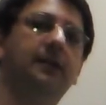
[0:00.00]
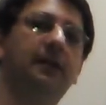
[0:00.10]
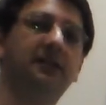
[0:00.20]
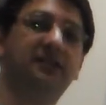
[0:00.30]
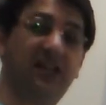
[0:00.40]

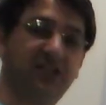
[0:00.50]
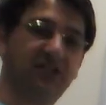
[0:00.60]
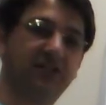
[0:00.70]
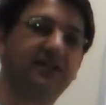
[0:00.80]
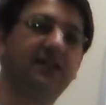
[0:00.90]

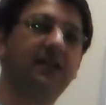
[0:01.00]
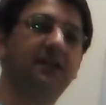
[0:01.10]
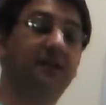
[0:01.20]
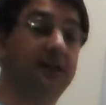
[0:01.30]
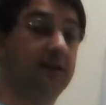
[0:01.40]
touches
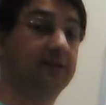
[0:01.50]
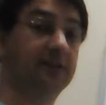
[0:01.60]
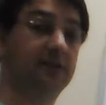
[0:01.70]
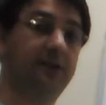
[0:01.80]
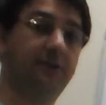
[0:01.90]
the
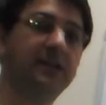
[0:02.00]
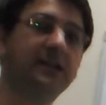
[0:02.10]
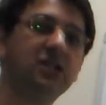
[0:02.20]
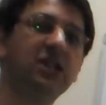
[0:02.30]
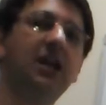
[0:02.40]
alveolar
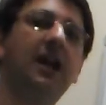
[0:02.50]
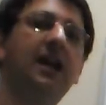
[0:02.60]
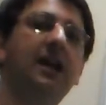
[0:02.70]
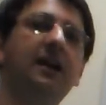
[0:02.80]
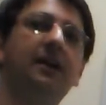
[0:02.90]
ridge.
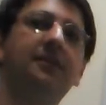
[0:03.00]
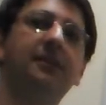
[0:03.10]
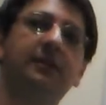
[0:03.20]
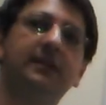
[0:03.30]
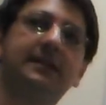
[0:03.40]

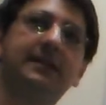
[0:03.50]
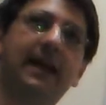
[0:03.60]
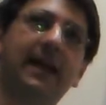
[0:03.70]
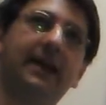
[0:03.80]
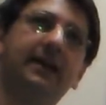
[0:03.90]
There is
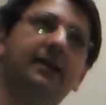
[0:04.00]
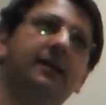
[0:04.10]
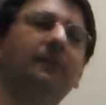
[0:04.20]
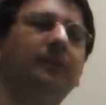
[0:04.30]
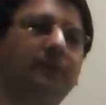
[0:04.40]

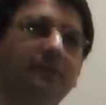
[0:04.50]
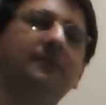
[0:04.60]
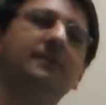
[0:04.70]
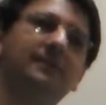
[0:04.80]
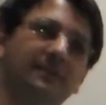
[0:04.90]
a
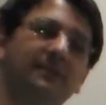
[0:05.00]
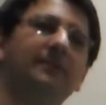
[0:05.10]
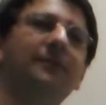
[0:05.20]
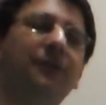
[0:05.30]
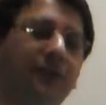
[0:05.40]

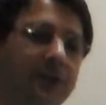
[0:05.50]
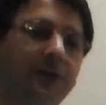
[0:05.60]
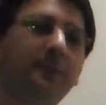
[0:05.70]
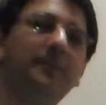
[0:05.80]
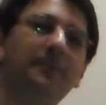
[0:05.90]

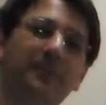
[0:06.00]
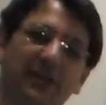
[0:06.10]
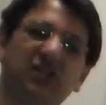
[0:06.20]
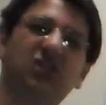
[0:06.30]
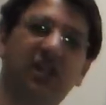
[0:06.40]
firm
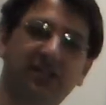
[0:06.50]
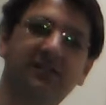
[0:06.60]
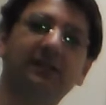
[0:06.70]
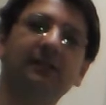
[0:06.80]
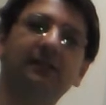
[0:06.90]
but
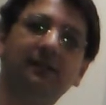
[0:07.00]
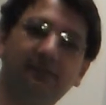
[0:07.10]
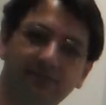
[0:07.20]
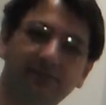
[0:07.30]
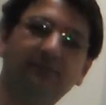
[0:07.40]
gentle
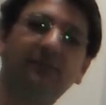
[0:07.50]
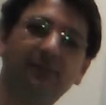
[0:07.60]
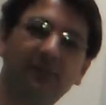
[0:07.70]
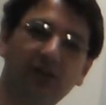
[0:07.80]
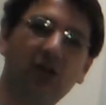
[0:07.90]

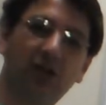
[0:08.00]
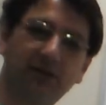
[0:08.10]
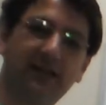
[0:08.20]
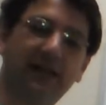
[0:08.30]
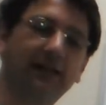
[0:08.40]

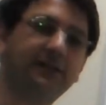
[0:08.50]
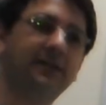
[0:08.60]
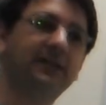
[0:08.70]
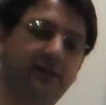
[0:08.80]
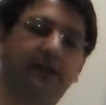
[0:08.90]
contact.
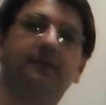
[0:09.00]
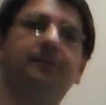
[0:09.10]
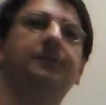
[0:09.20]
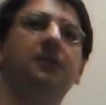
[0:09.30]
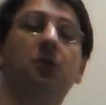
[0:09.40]

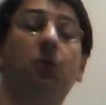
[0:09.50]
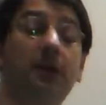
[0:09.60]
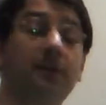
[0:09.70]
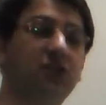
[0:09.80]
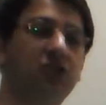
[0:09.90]
You want to
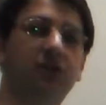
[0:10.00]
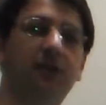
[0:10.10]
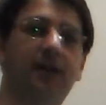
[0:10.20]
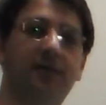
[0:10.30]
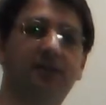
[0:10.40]
make sure
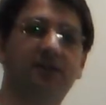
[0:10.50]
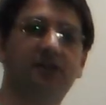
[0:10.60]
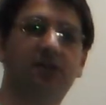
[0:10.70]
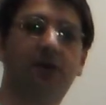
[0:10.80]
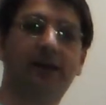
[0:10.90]
that there's
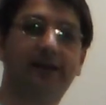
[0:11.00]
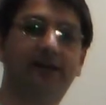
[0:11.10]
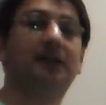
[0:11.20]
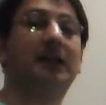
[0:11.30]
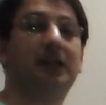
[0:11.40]
no
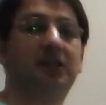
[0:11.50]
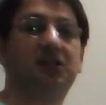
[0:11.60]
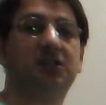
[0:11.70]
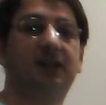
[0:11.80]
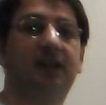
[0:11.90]
air
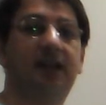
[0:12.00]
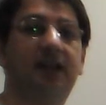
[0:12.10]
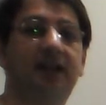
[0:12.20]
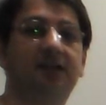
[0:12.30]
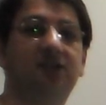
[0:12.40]
leakage
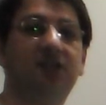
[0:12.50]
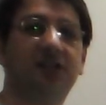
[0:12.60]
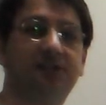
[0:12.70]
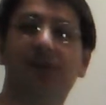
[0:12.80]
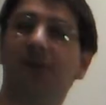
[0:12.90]

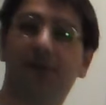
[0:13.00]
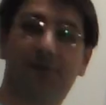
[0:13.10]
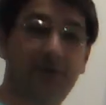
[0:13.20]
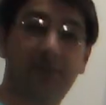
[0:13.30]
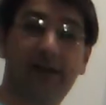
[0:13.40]
just from the
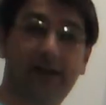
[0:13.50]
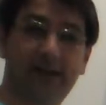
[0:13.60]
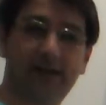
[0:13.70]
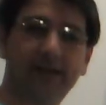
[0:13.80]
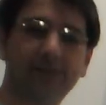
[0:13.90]
very beginning.